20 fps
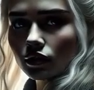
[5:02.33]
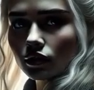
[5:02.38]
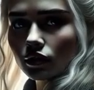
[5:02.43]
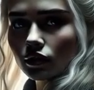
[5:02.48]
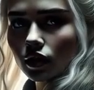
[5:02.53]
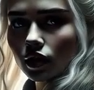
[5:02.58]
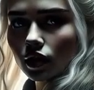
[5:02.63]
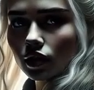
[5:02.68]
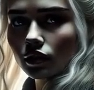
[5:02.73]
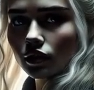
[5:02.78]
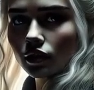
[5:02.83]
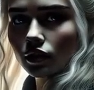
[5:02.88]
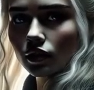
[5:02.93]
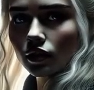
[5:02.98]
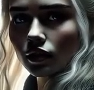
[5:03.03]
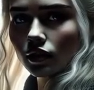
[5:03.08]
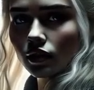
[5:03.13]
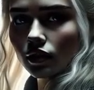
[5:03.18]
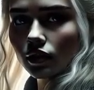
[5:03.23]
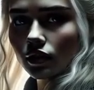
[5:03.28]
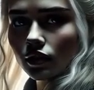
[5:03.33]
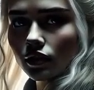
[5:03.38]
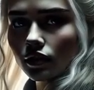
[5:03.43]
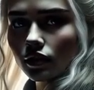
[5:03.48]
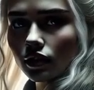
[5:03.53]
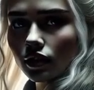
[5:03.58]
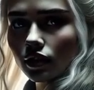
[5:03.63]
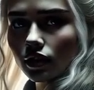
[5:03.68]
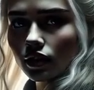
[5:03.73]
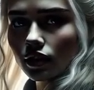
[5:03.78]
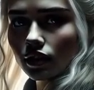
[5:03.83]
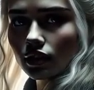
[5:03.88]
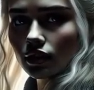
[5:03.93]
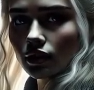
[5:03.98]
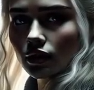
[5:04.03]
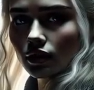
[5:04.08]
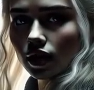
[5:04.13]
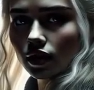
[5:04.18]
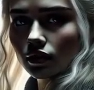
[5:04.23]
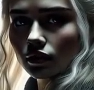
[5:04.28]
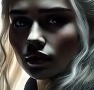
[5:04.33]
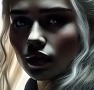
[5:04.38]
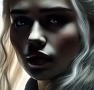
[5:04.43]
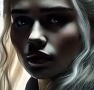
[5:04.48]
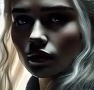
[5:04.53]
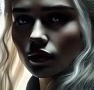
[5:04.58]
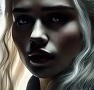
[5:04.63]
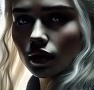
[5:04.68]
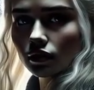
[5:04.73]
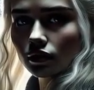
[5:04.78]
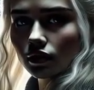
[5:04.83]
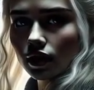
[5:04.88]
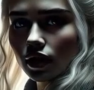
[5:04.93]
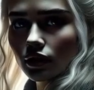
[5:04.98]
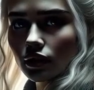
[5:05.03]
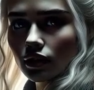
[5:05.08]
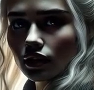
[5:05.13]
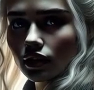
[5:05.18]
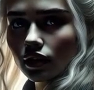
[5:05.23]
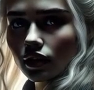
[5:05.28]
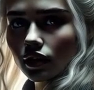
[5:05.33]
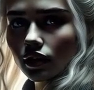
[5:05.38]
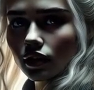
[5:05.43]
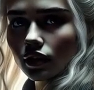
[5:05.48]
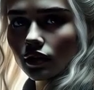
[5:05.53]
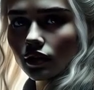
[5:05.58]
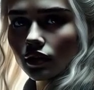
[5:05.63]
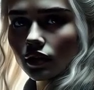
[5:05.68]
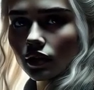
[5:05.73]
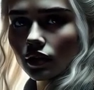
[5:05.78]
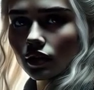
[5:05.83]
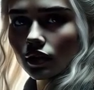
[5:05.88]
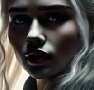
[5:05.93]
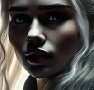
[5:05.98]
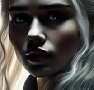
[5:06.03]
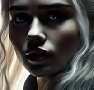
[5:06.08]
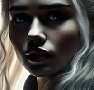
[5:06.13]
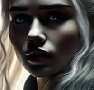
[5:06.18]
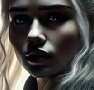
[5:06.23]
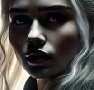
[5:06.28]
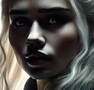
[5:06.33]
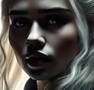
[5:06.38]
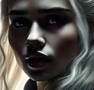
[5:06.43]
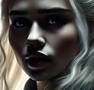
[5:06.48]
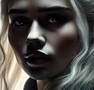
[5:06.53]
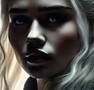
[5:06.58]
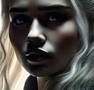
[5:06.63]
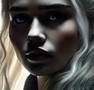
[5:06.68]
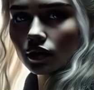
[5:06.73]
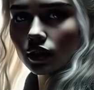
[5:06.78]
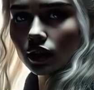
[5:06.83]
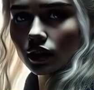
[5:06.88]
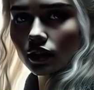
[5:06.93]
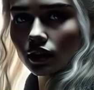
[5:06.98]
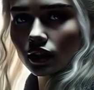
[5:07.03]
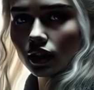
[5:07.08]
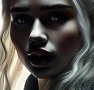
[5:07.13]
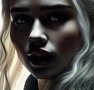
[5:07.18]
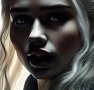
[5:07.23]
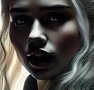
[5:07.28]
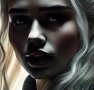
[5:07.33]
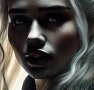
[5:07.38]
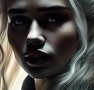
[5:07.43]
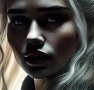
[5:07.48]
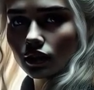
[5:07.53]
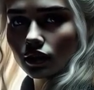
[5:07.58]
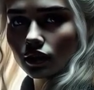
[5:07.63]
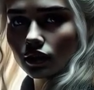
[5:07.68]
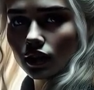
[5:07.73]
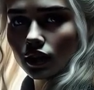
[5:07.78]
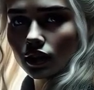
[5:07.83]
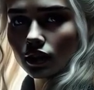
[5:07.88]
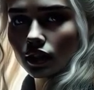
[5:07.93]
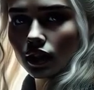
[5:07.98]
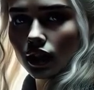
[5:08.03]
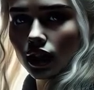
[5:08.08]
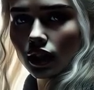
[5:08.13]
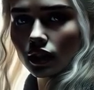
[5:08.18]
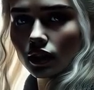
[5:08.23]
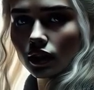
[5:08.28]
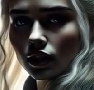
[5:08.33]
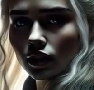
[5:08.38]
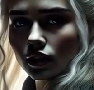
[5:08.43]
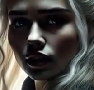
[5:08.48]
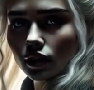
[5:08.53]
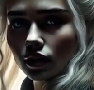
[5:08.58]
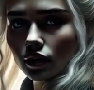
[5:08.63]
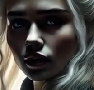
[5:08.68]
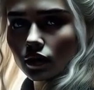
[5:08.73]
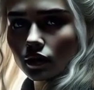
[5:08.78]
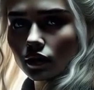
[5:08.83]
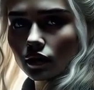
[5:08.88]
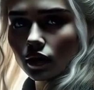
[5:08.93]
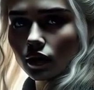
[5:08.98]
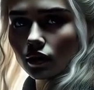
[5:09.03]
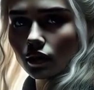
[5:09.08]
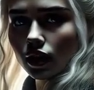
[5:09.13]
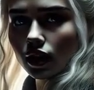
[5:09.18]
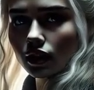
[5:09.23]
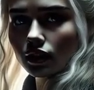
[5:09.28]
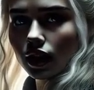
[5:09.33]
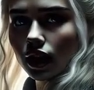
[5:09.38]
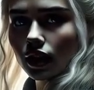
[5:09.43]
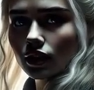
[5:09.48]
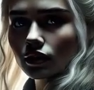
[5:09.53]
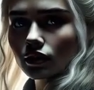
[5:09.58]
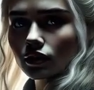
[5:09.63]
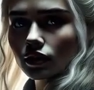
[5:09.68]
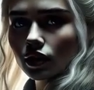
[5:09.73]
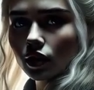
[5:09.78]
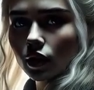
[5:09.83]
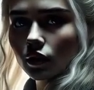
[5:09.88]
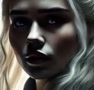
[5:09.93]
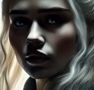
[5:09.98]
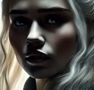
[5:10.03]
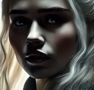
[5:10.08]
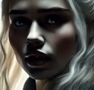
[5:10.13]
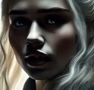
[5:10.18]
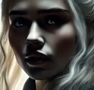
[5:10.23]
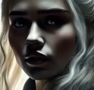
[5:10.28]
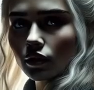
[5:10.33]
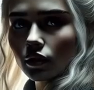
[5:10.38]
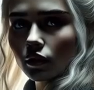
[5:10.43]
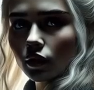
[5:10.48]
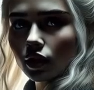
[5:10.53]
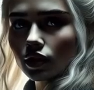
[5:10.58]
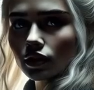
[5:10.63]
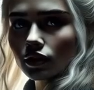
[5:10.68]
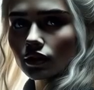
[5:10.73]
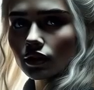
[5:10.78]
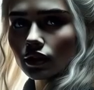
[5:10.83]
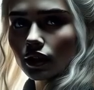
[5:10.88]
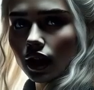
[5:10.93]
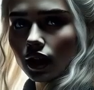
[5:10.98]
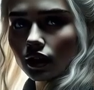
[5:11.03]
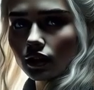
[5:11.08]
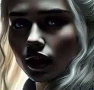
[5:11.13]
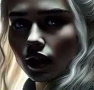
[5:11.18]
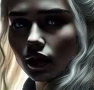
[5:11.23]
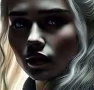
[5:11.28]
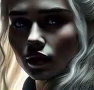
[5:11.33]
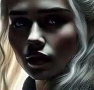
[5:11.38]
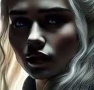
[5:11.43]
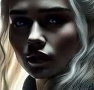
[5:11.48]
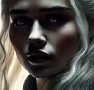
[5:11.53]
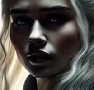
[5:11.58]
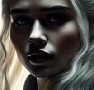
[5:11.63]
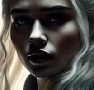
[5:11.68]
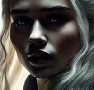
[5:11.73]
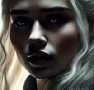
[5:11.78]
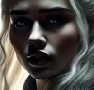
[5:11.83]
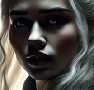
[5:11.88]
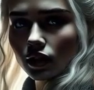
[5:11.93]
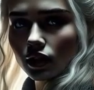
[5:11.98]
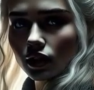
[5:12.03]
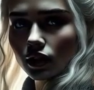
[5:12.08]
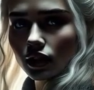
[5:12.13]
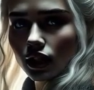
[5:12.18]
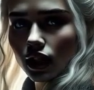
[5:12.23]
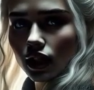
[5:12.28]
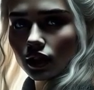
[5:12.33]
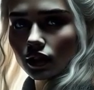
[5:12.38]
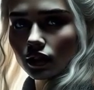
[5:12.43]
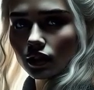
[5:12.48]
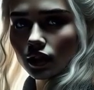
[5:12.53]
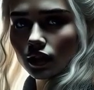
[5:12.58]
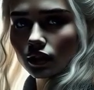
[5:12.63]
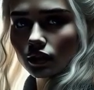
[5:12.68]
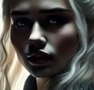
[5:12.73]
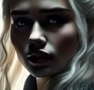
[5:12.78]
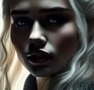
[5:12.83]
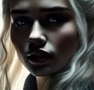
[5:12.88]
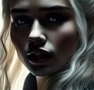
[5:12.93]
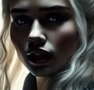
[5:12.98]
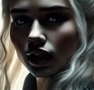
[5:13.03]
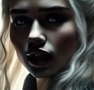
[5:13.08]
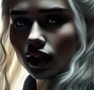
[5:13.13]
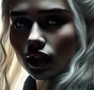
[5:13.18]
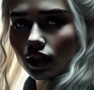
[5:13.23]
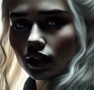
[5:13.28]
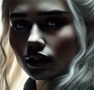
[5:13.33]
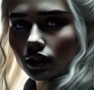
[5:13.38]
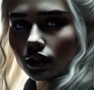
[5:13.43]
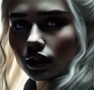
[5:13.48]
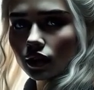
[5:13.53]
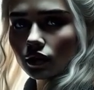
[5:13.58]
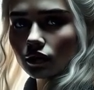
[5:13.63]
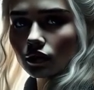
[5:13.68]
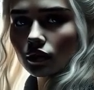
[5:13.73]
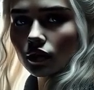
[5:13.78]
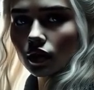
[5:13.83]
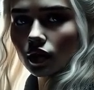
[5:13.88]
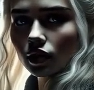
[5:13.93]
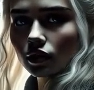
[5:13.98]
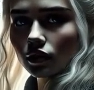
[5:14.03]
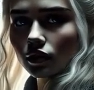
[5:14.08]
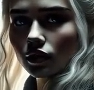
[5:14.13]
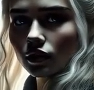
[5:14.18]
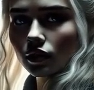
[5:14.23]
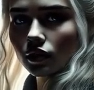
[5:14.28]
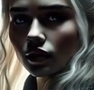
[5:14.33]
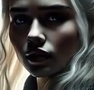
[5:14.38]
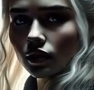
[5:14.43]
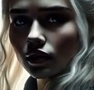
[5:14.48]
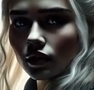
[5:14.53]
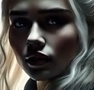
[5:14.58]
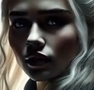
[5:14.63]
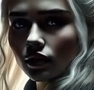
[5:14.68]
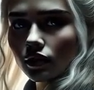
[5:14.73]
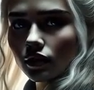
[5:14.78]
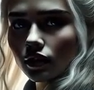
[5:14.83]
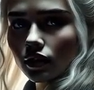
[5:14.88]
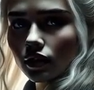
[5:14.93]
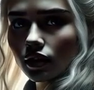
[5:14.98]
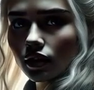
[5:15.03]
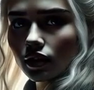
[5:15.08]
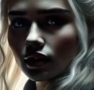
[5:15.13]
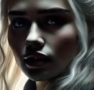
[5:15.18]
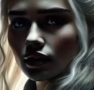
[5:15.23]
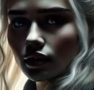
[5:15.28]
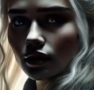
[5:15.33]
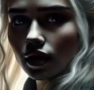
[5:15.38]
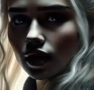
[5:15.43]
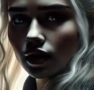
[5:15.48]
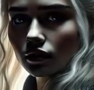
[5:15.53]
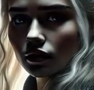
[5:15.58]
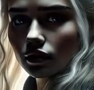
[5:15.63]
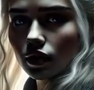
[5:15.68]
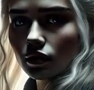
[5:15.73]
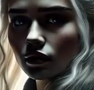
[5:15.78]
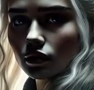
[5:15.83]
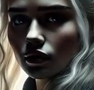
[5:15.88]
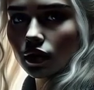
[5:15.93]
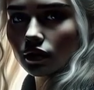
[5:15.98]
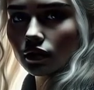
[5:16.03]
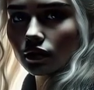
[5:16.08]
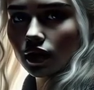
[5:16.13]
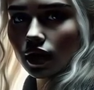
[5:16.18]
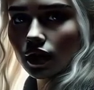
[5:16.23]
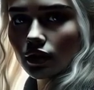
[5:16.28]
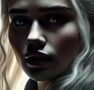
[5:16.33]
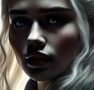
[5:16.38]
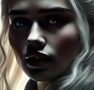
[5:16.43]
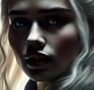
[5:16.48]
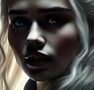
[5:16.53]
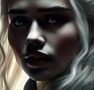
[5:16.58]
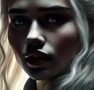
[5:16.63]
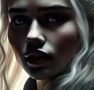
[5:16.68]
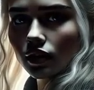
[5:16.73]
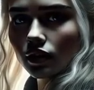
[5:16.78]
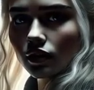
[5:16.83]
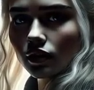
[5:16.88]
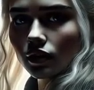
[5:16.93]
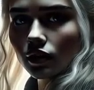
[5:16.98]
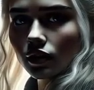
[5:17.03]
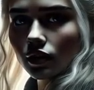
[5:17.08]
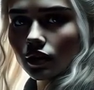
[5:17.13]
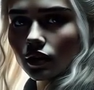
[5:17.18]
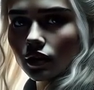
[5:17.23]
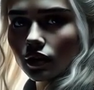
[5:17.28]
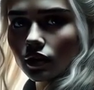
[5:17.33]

He wore no sigil openly, but the red gold of his cloak told her whose side he served. "They say you're a witch and a conqueror," he said, crossing his arms over his chest. "Yet you don't look so fearsome now." She had no energy left to argue. Instead, she studied him in silence.